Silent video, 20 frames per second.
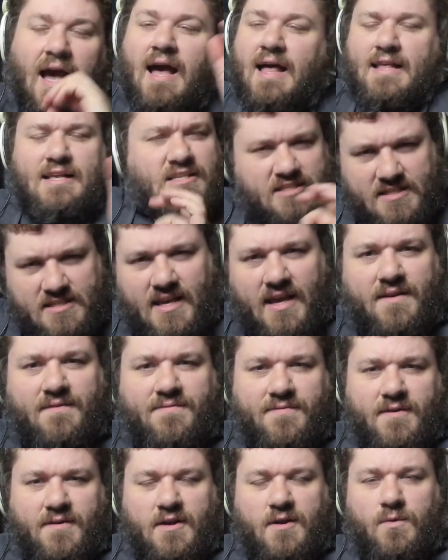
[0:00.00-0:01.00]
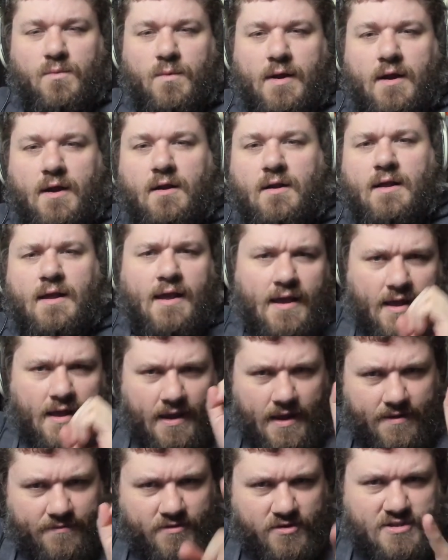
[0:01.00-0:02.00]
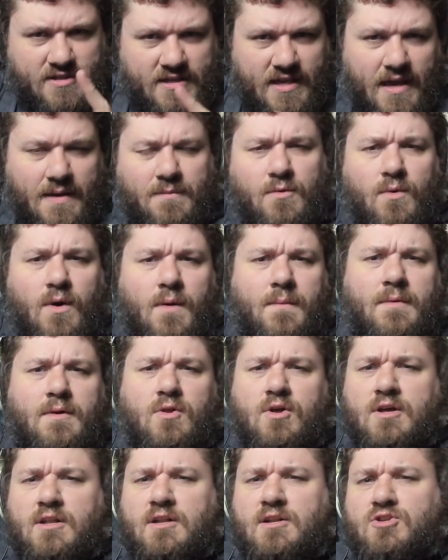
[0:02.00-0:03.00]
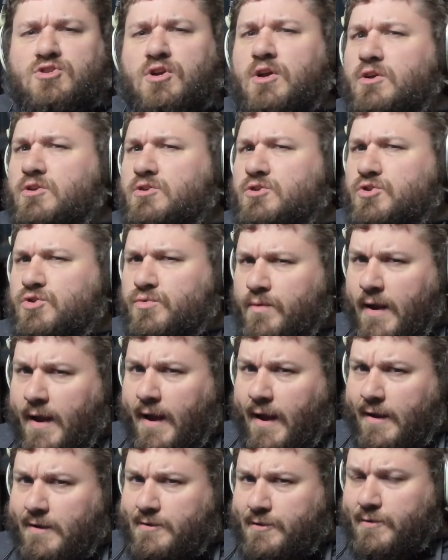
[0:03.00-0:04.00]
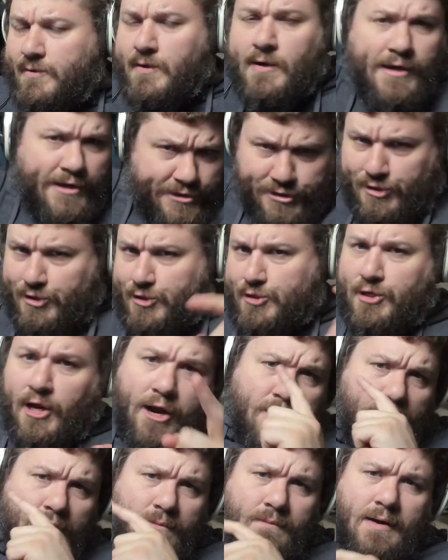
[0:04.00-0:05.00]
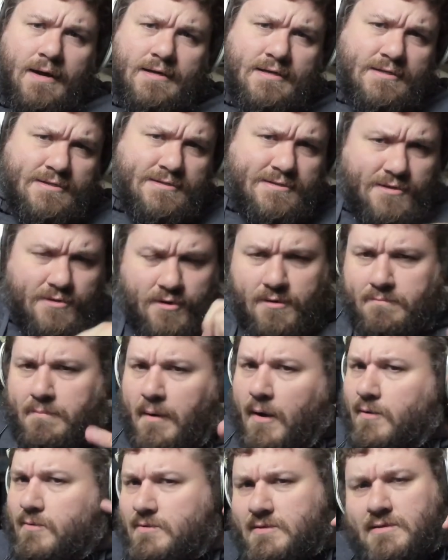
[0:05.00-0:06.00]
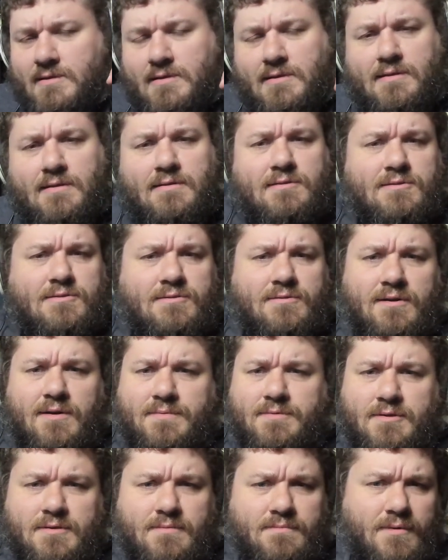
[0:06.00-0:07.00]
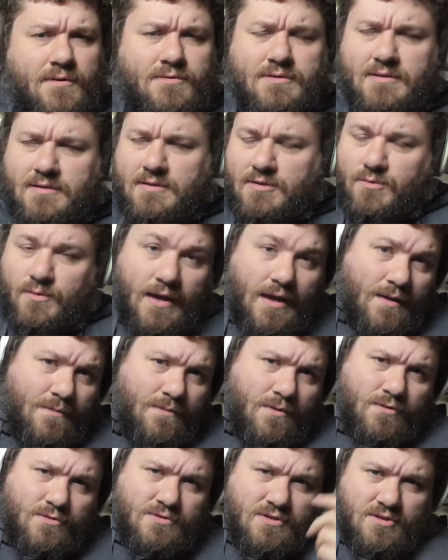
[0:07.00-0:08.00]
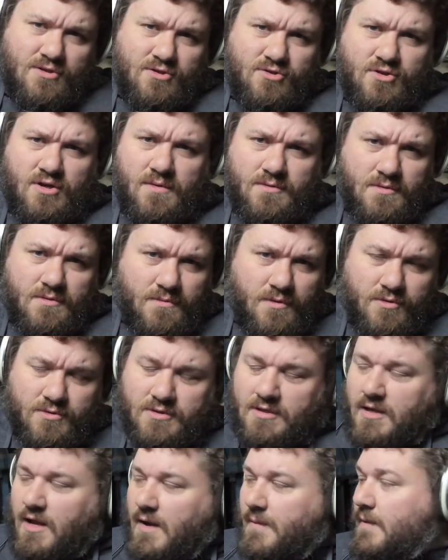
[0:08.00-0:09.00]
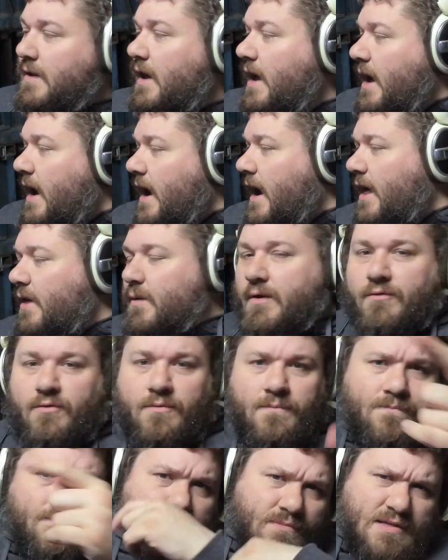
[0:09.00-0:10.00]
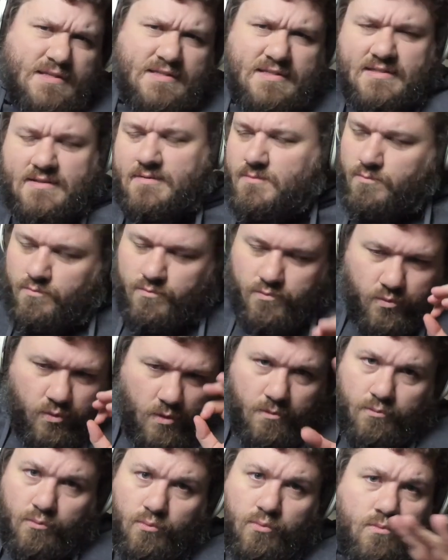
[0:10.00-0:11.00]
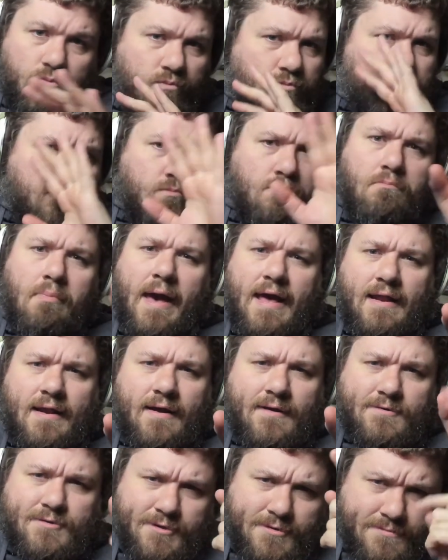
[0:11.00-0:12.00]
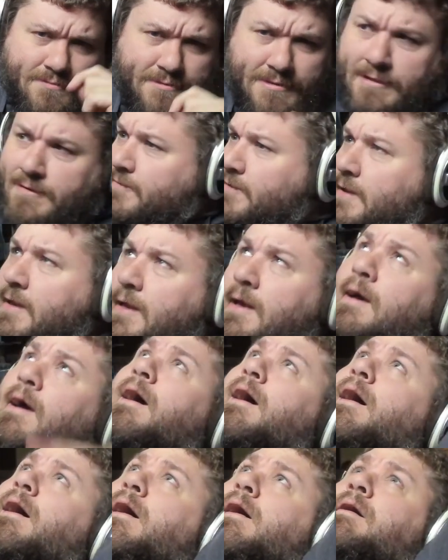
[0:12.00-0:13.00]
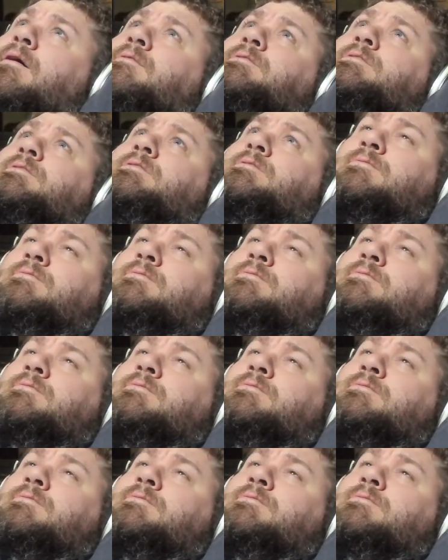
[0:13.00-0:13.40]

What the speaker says: This is getting freaking weird. There's a game you want me to look at a trailer to react to, share it in my Discord, post it in the description, you can't post in the description, post it in the comment. By the way, everyone, we're bad outro. Dig fake out!